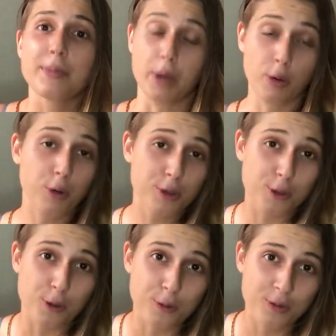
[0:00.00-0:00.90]
But
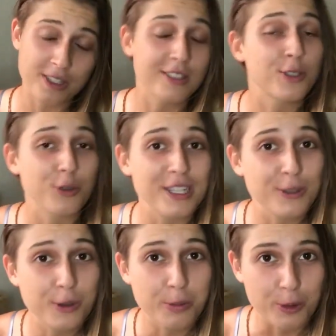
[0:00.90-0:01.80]
cortisol is a
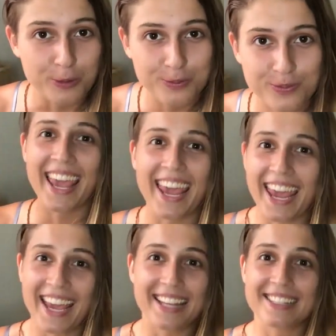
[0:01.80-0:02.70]
stress hormone,
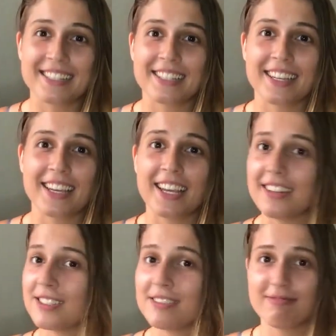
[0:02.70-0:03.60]
and
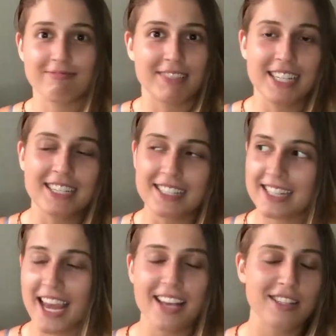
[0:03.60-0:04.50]
in these
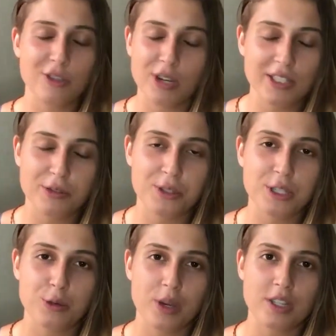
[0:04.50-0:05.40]
days, stressful
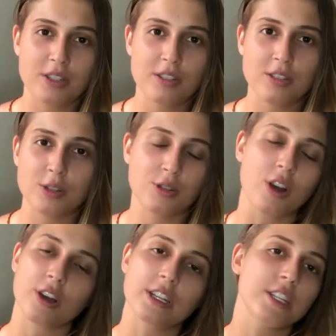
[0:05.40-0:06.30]
situations, you're
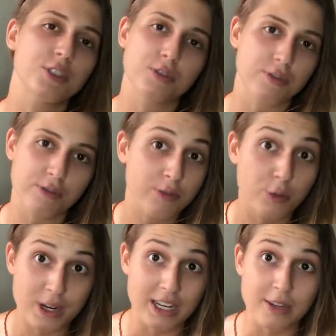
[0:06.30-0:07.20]
not going to need to
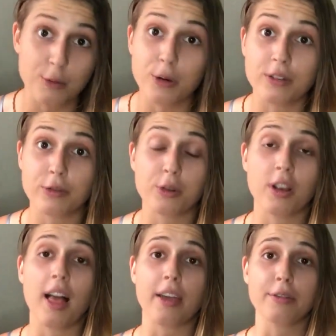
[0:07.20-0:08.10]
really run for
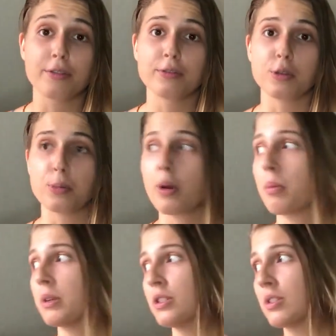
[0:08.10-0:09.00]
your life. You're
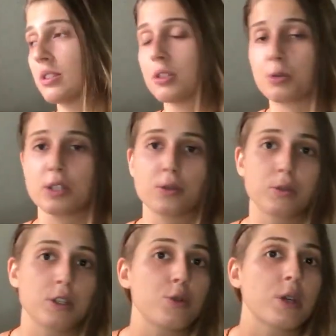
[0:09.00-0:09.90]
probably just in a
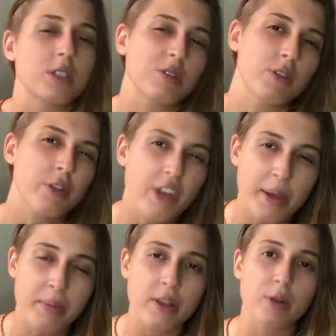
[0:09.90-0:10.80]
stressful situation with your
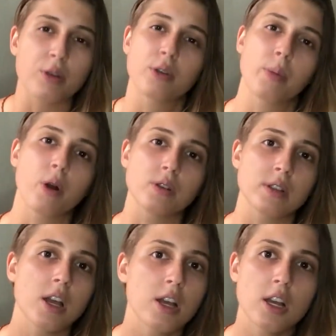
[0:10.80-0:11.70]
family or your
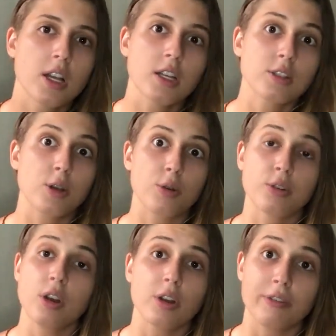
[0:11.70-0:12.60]
boss. So
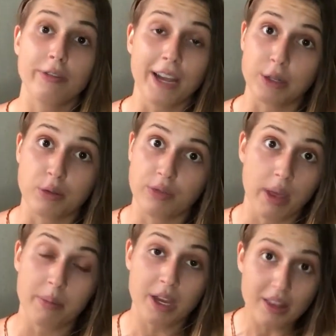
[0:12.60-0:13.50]
you're not going to fight with
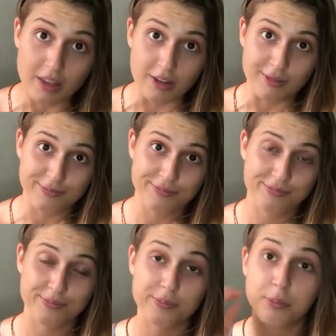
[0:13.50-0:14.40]
them either,
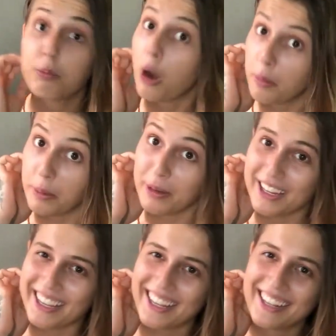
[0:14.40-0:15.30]
probably.